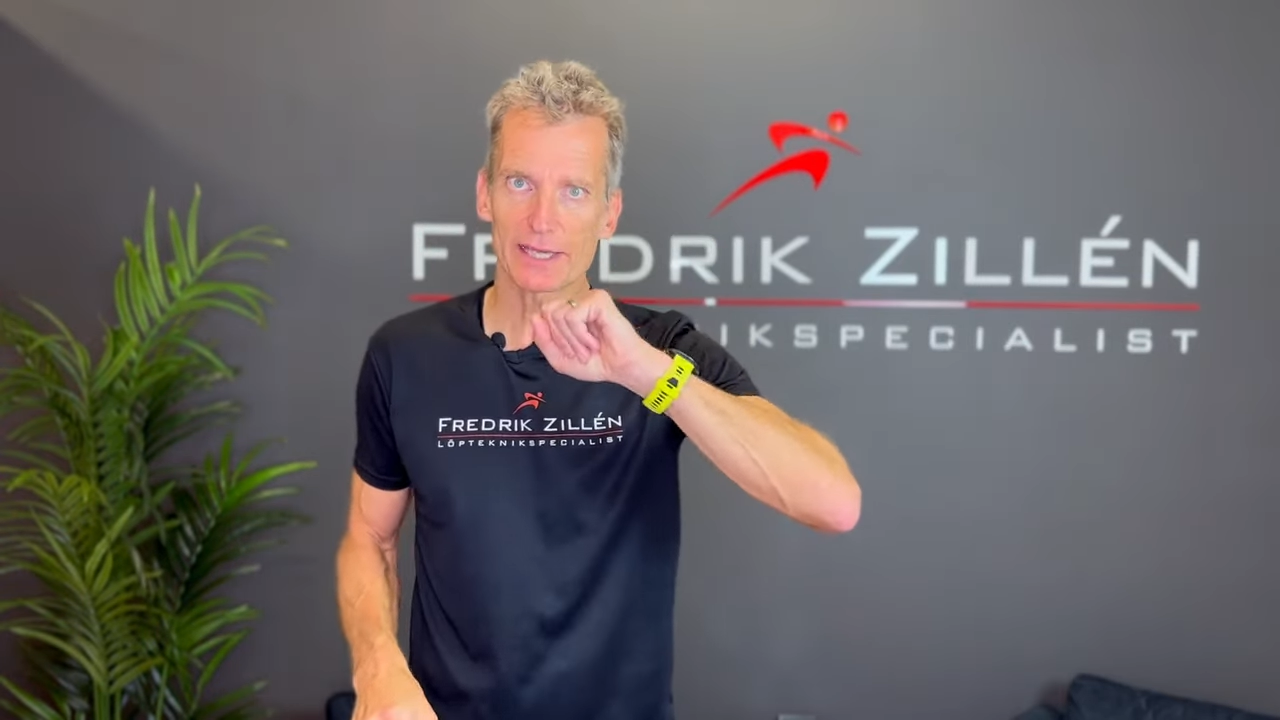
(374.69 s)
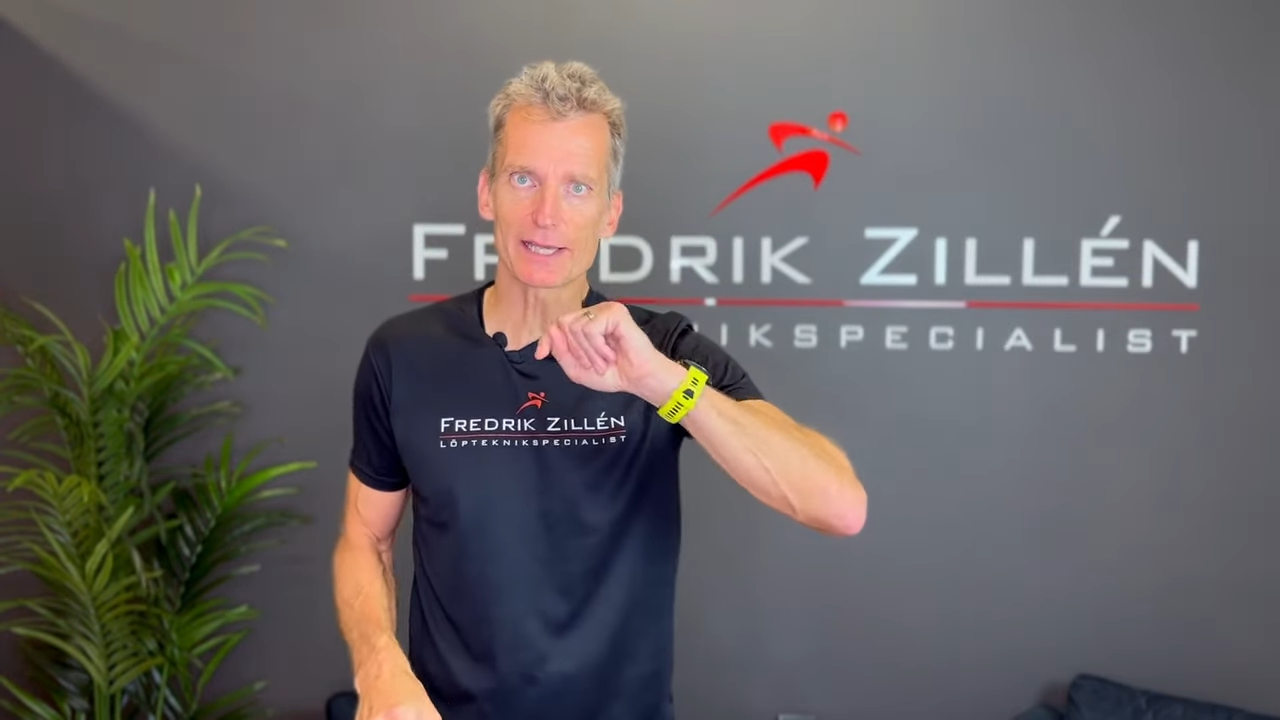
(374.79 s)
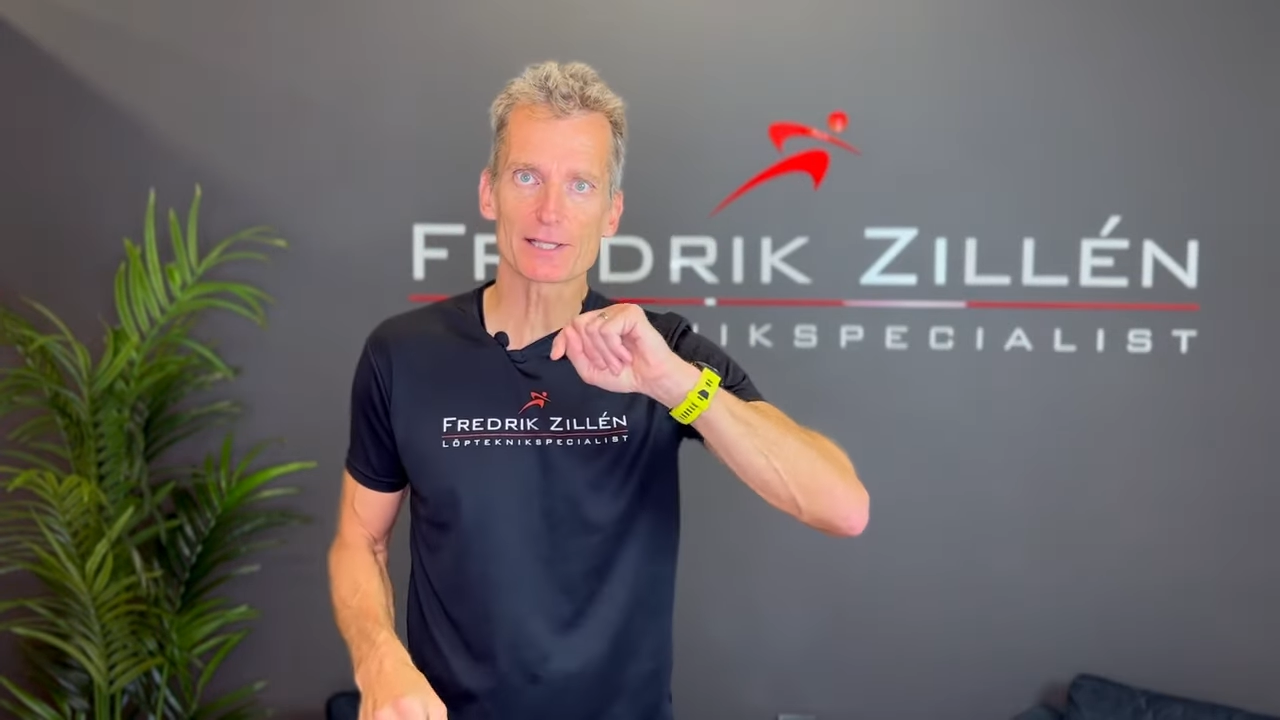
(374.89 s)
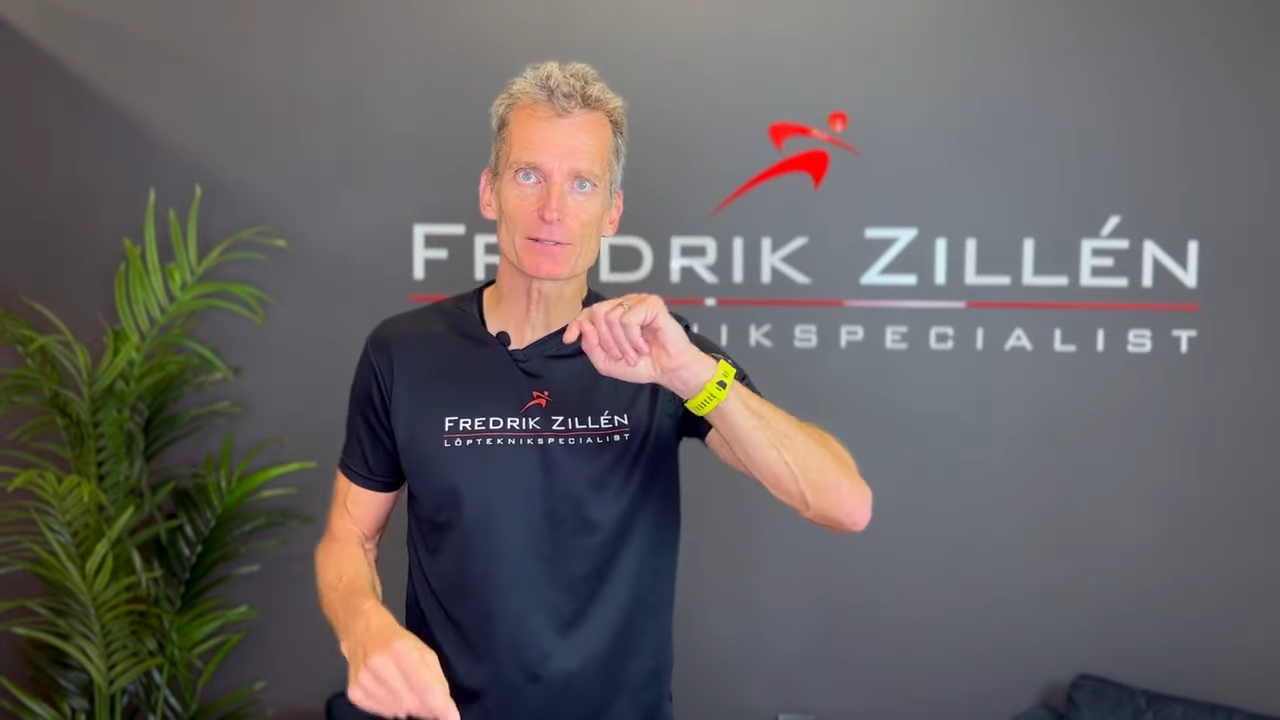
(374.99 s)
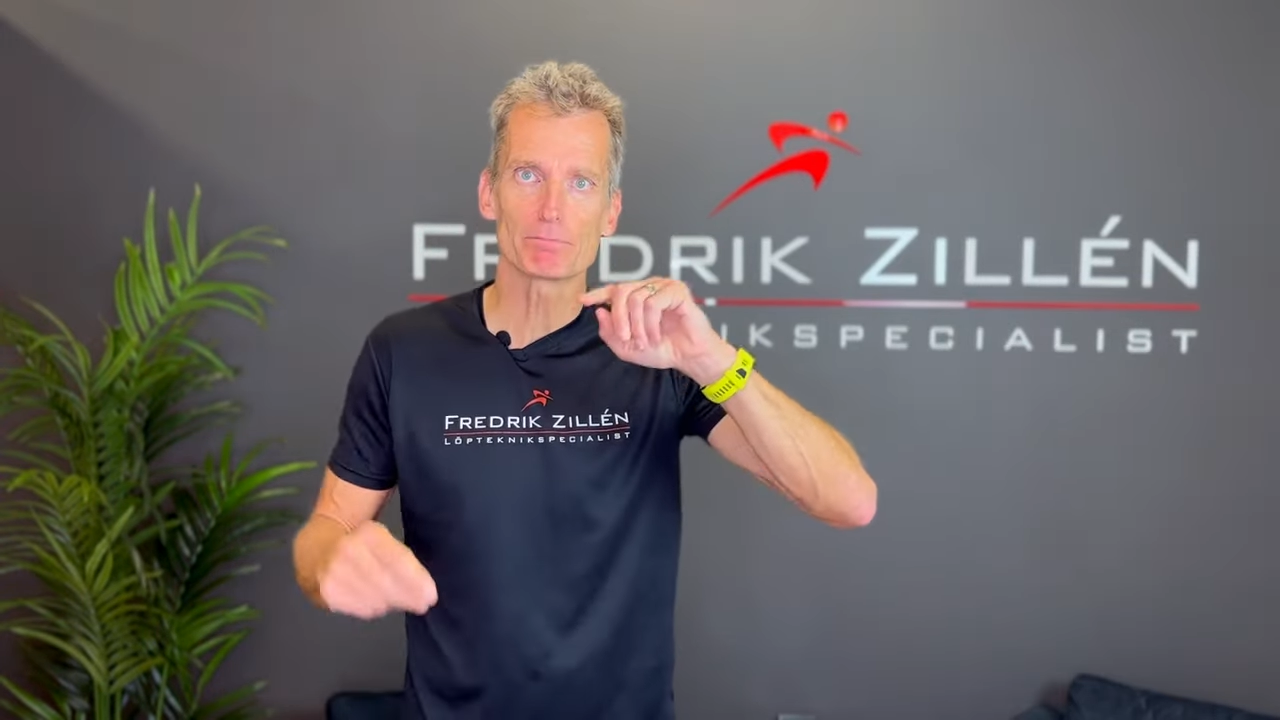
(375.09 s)

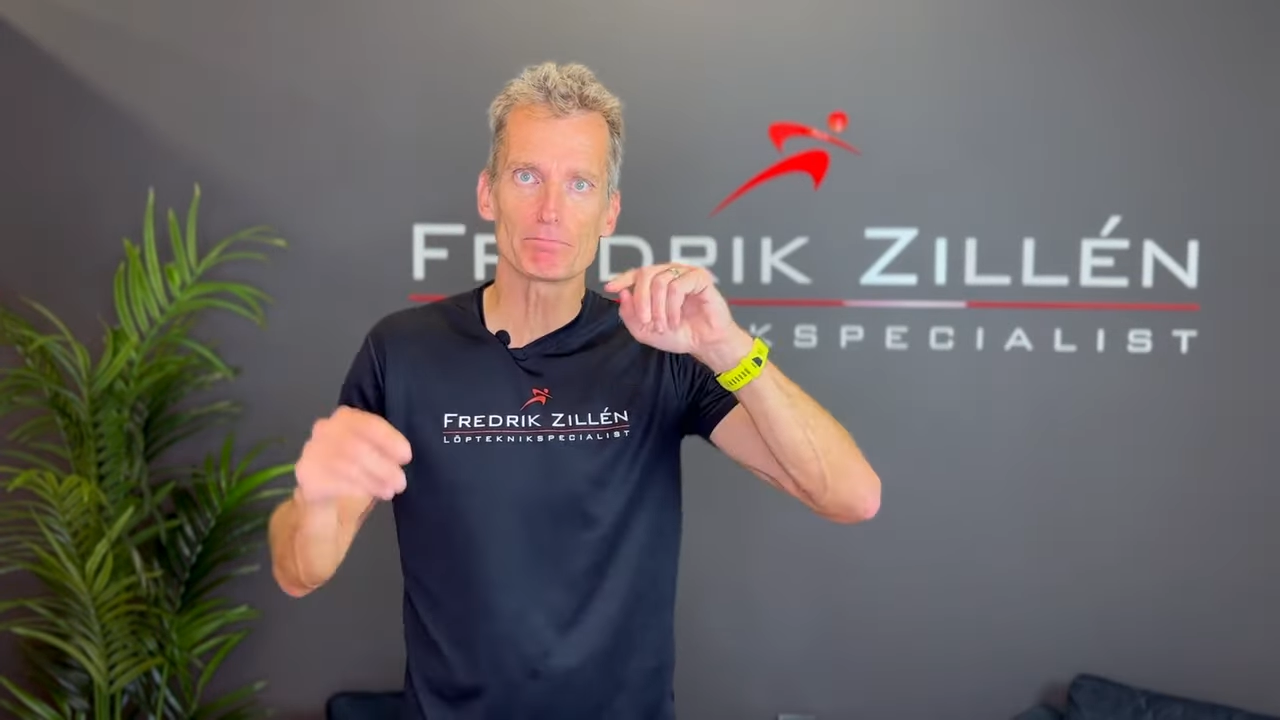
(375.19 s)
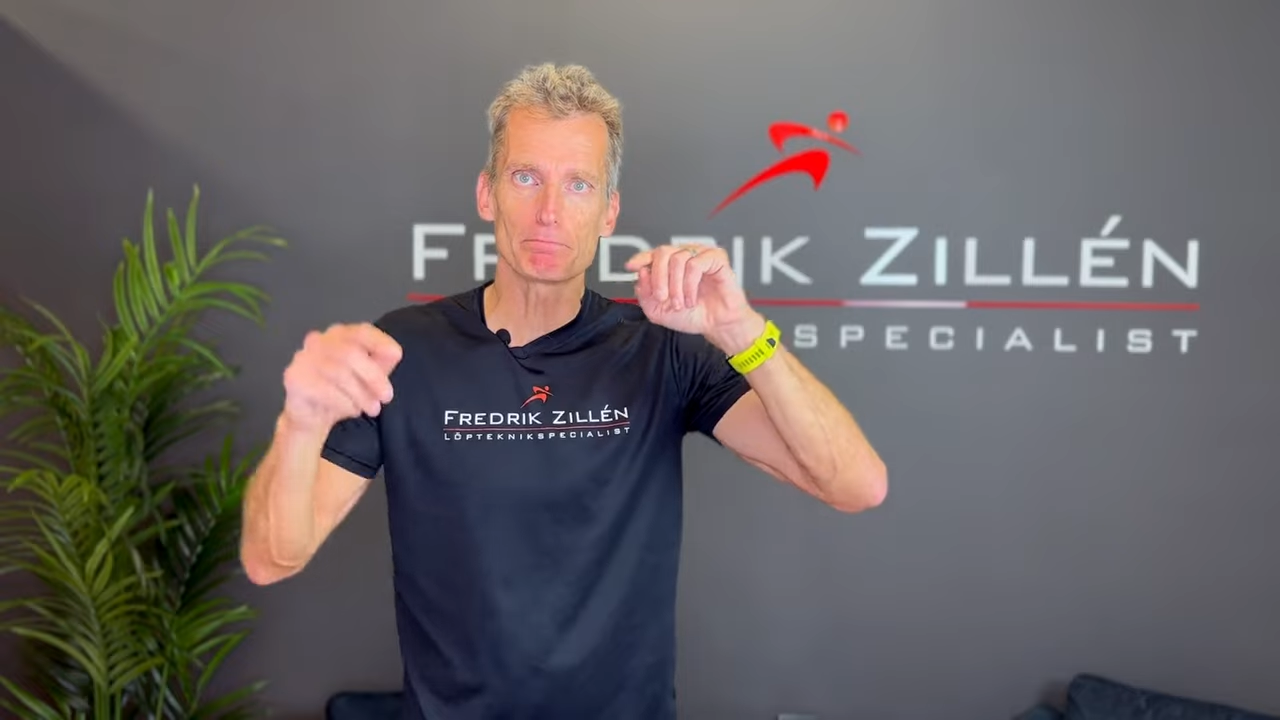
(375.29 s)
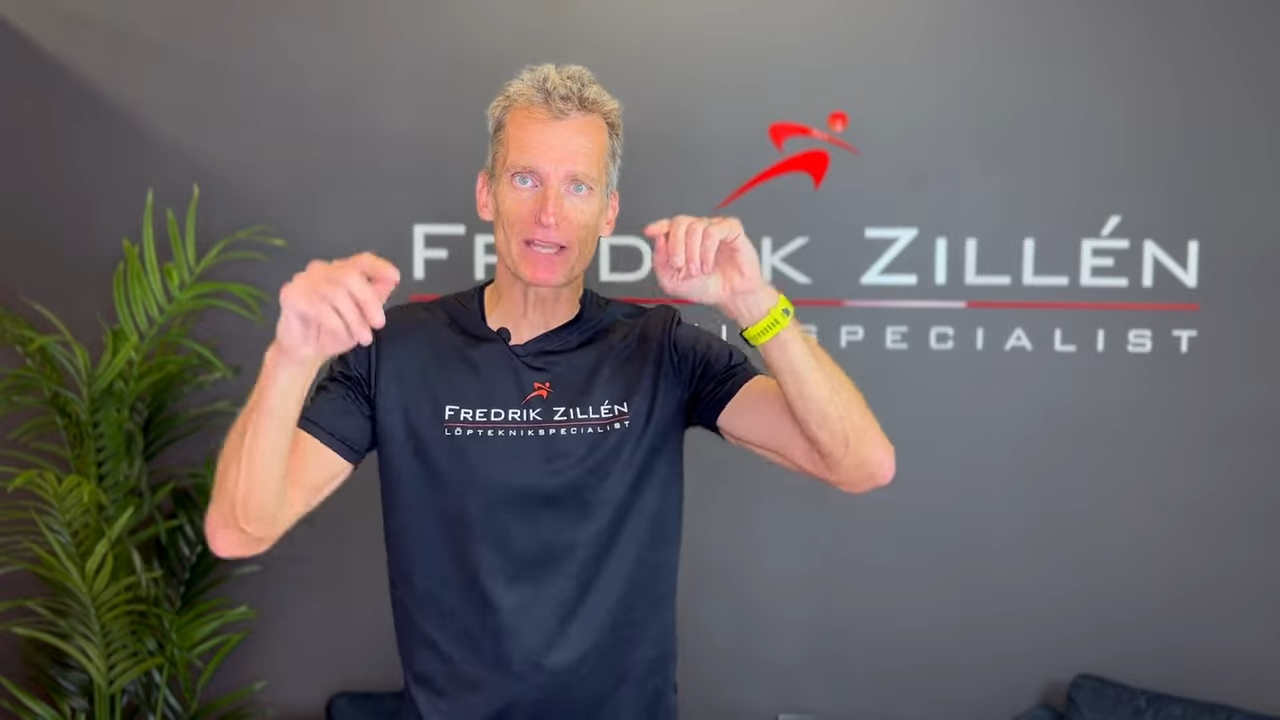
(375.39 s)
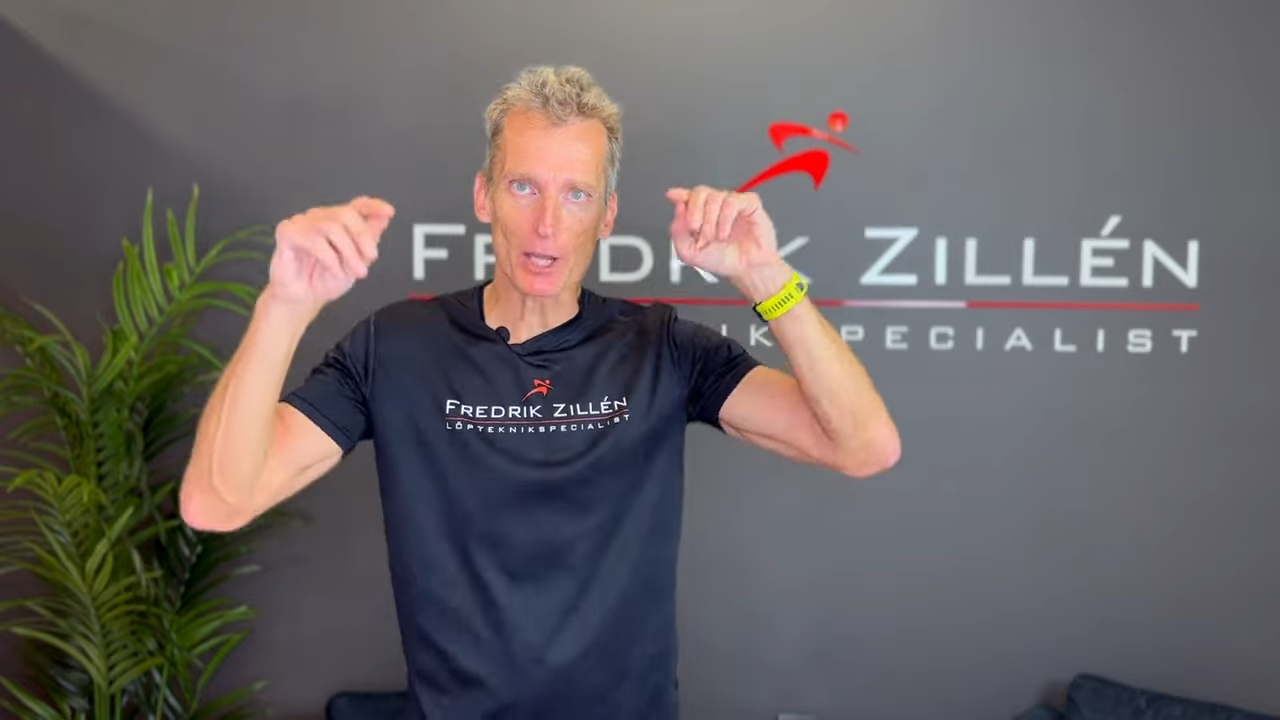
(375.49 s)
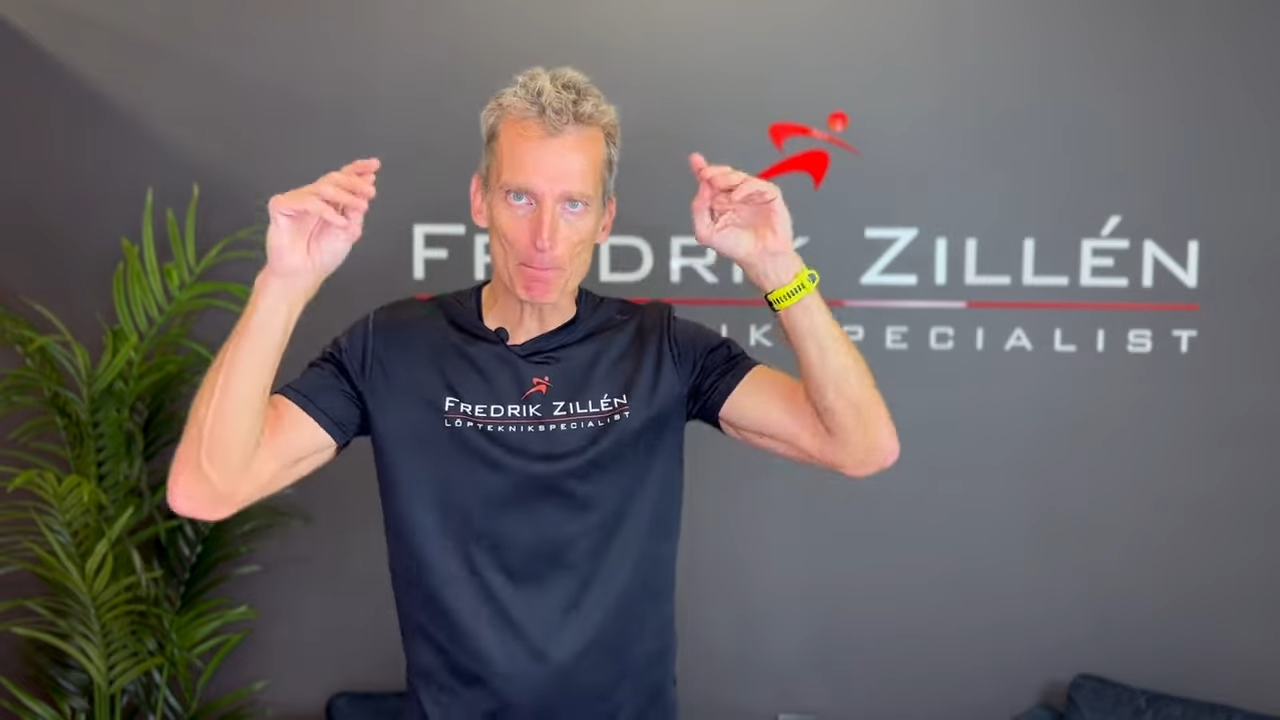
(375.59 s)
is
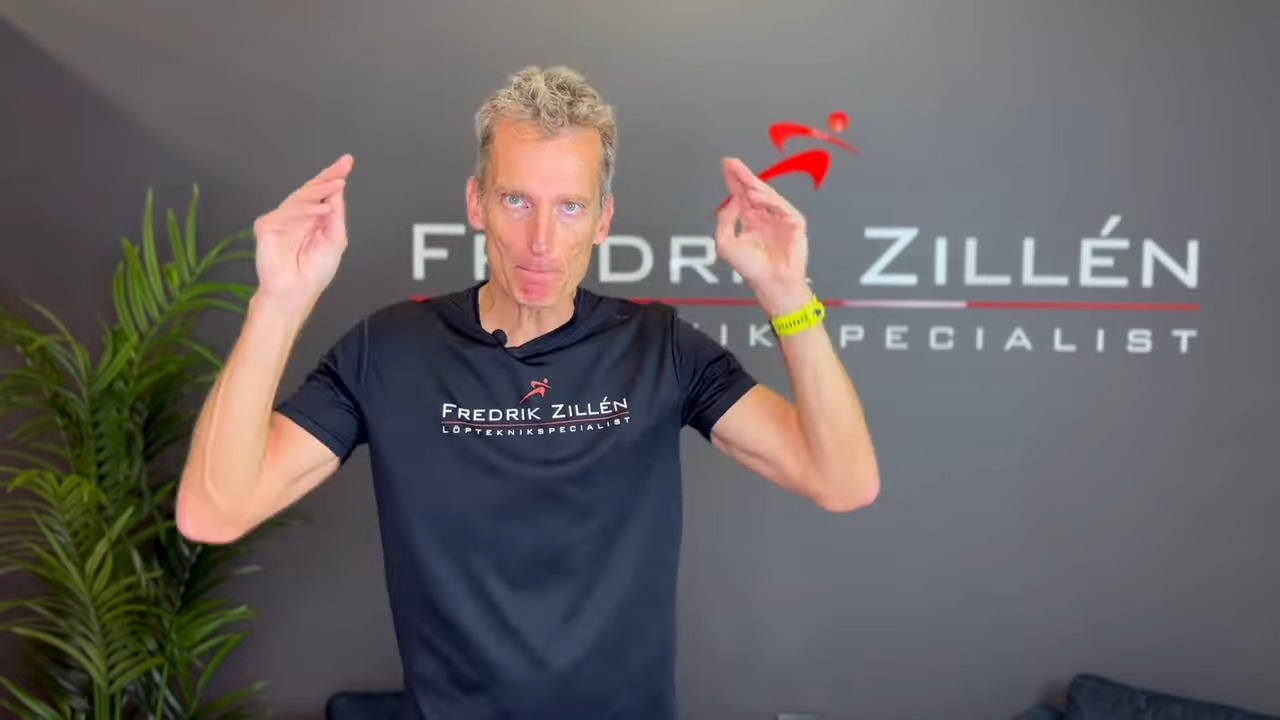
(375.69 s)
a